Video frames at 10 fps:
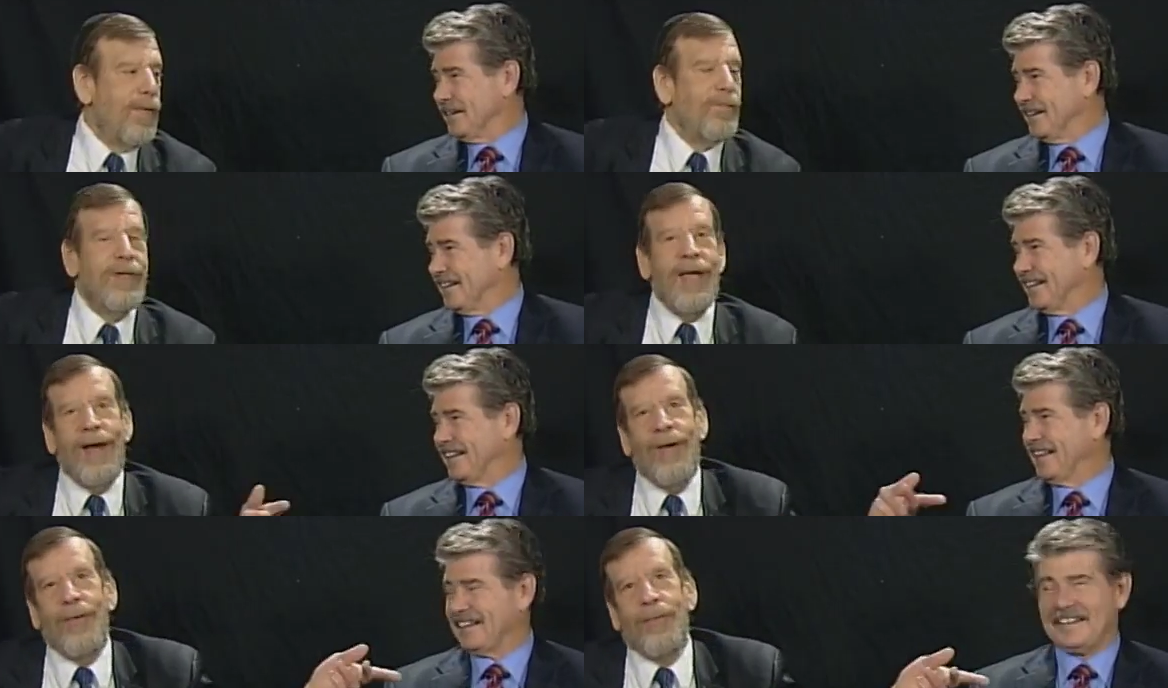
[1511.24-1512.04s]
Speaker 1: Yeah,
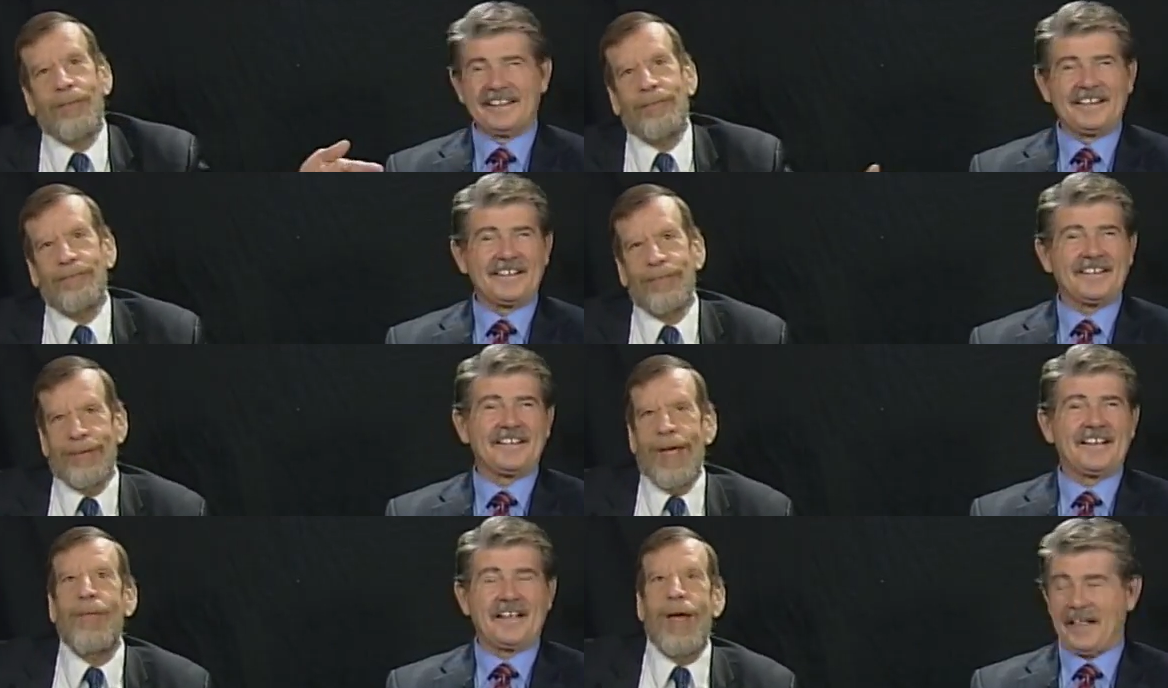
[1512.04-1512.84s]
oh,
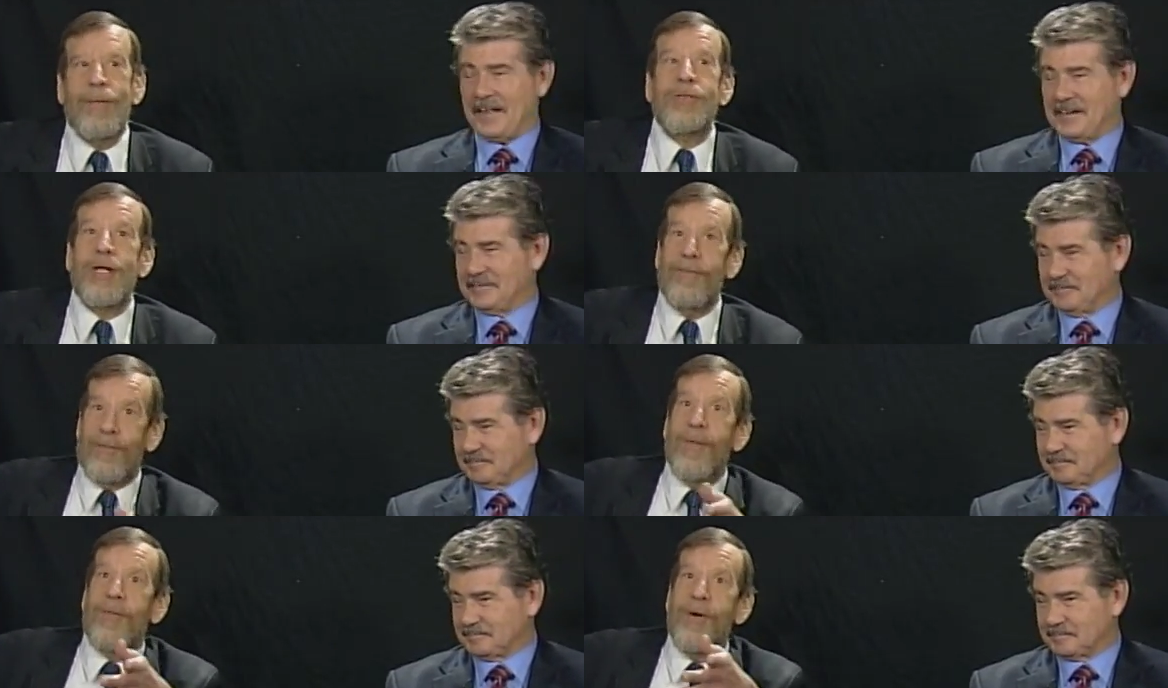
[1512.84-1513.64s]
that, it was there for
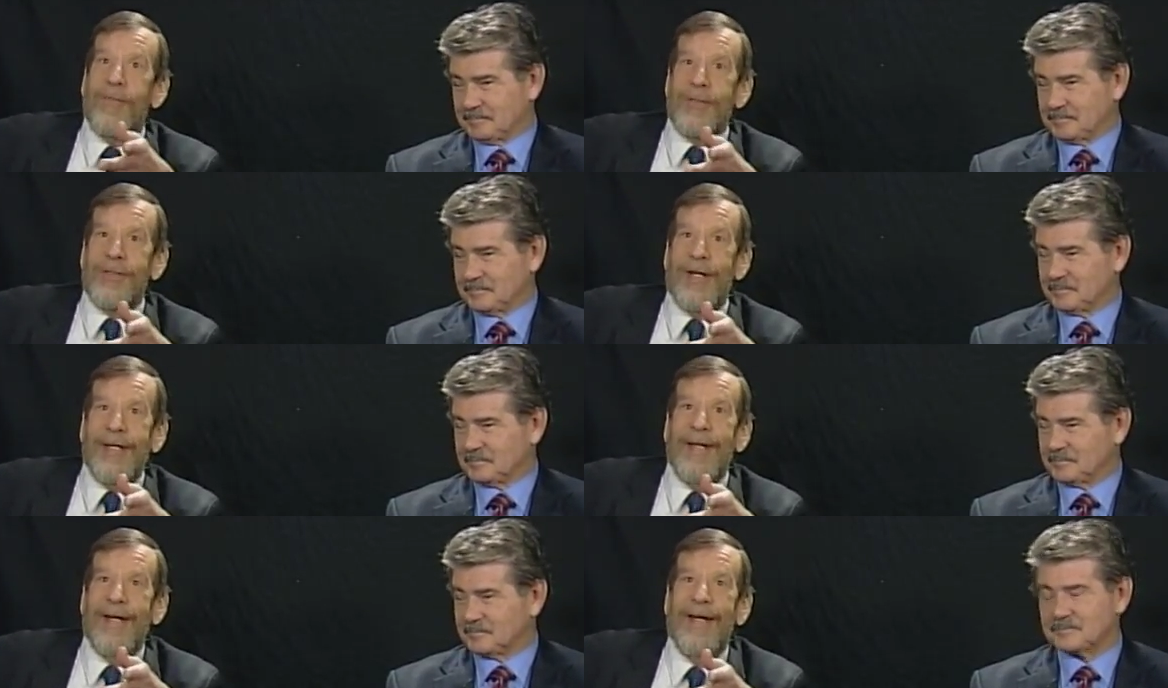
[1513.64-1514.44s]
a purpose, Sonny.
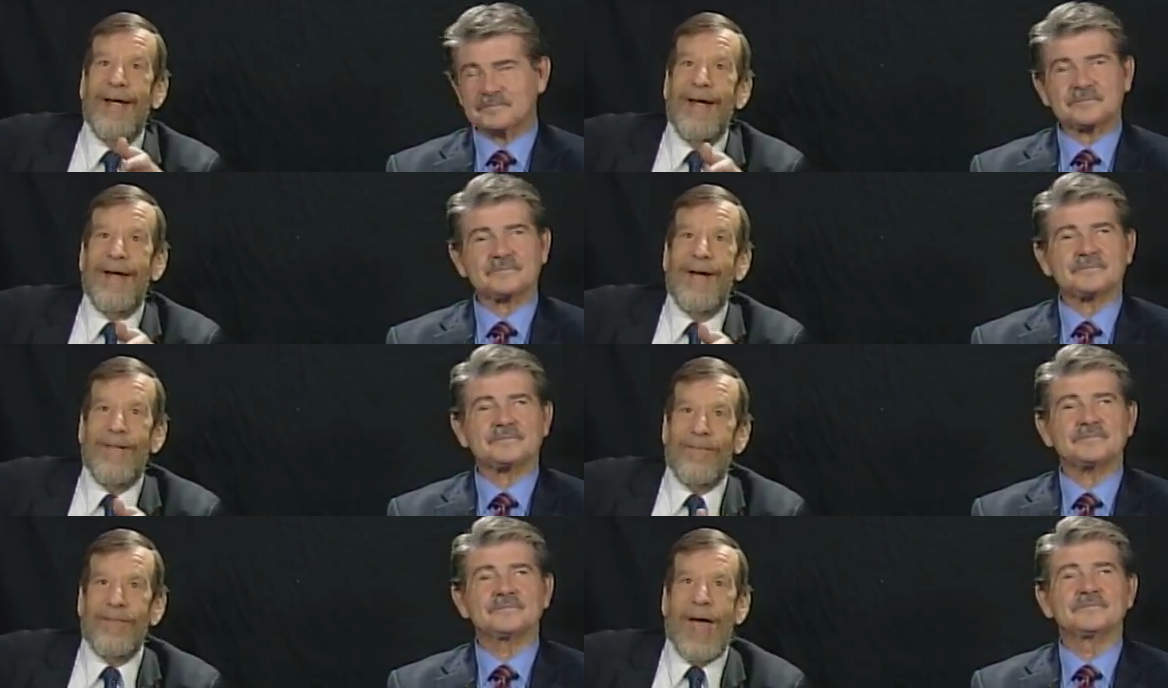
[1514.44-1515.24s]

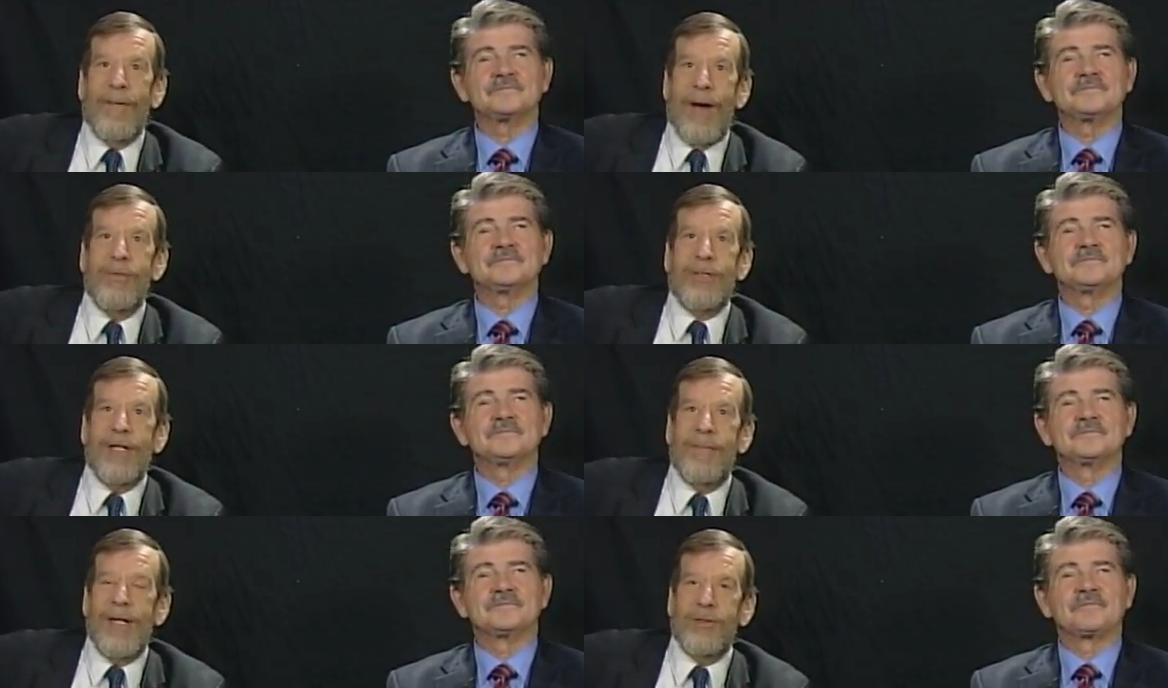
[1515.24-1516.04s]
I, I was going to
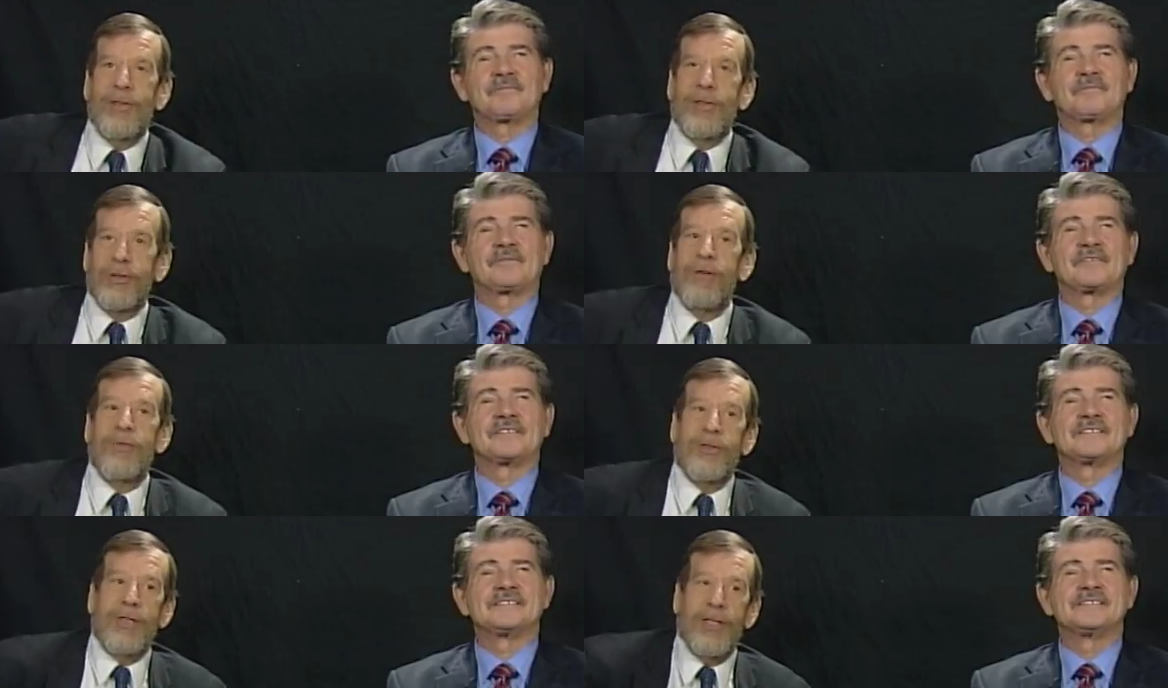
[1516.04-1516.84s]
mention the
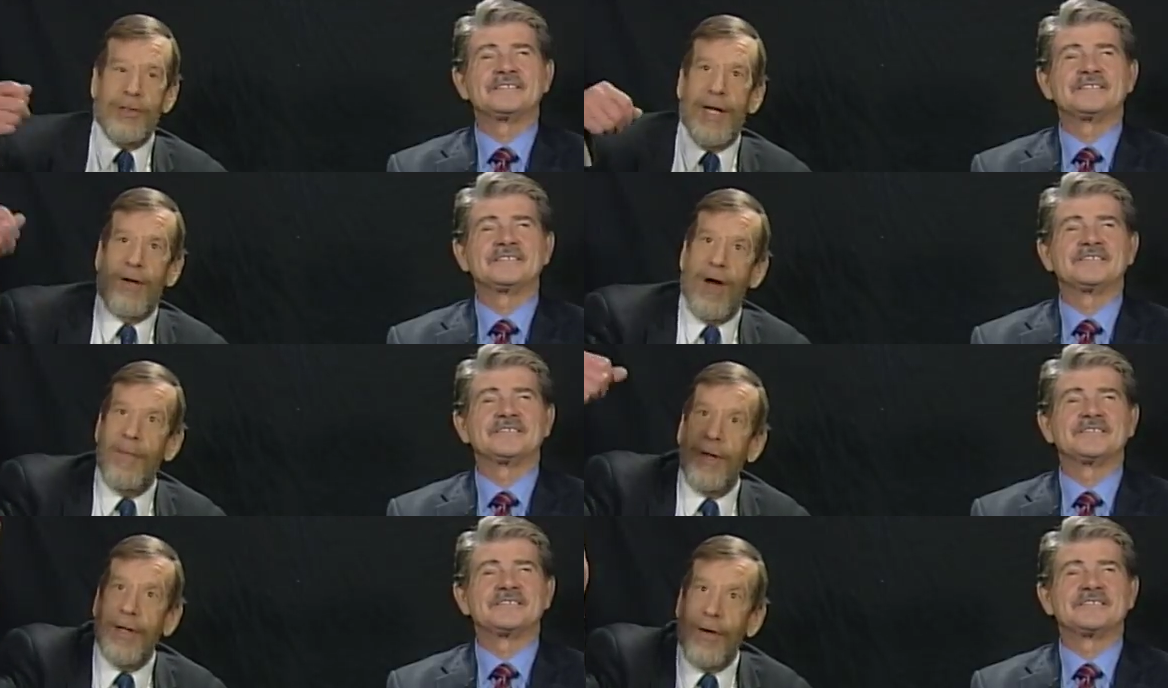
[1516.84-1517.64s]
Silversteins like
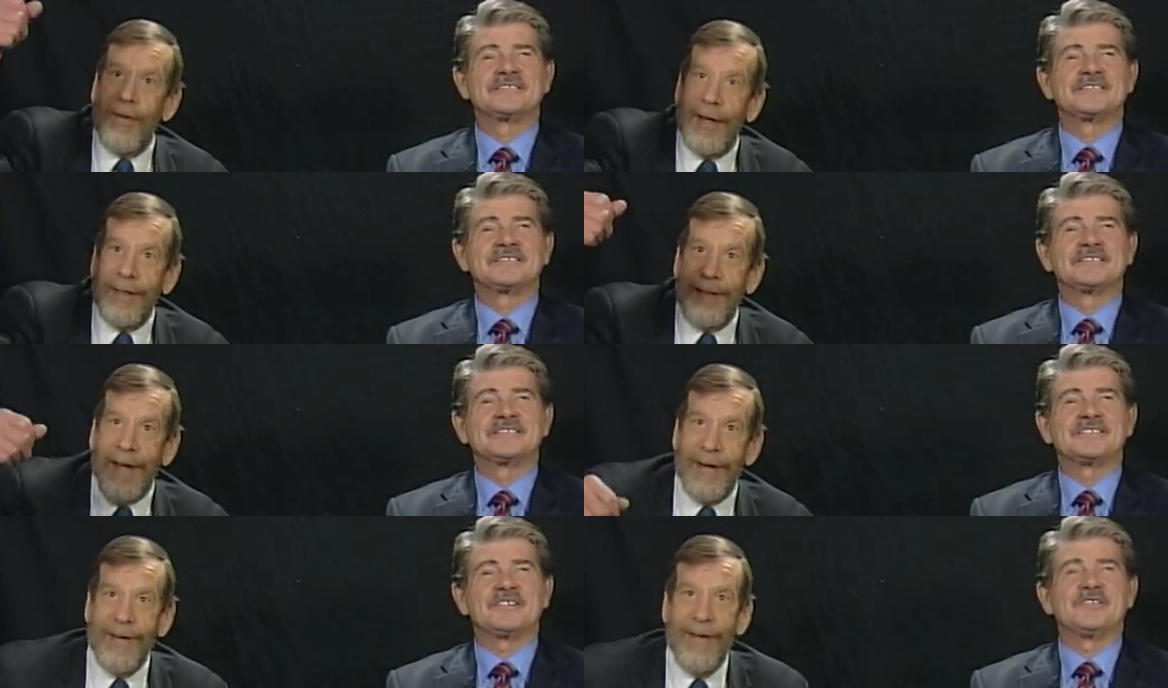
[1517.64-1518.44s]
Harmon and go like
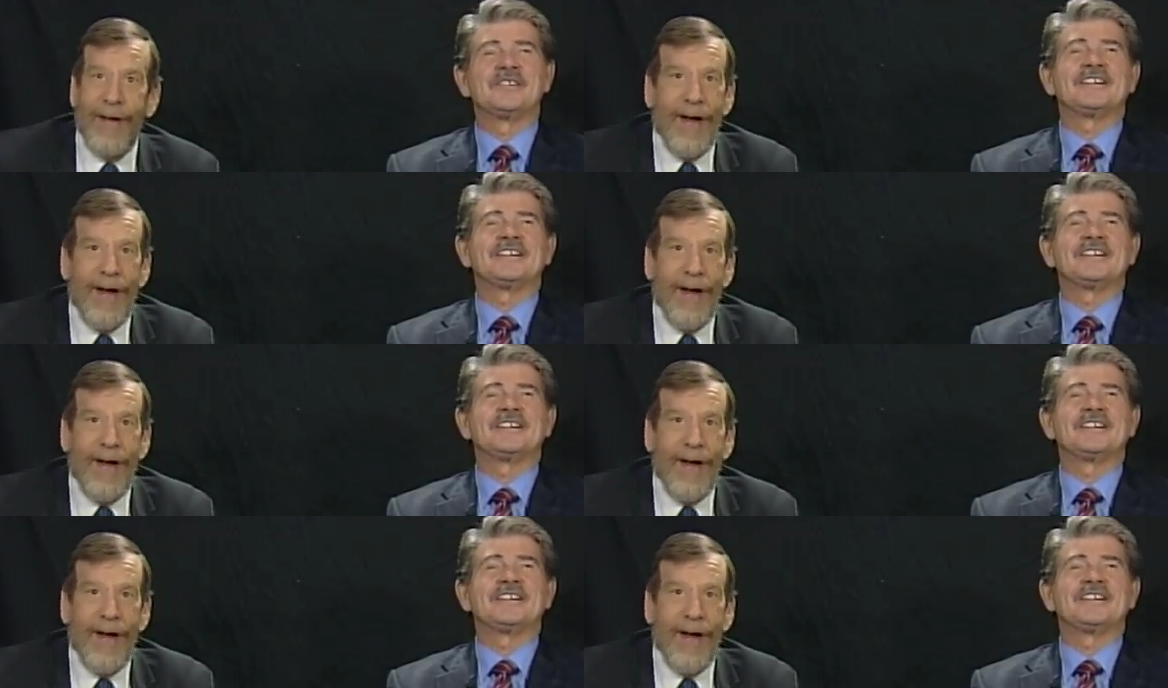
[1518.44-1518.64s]
that. Oh.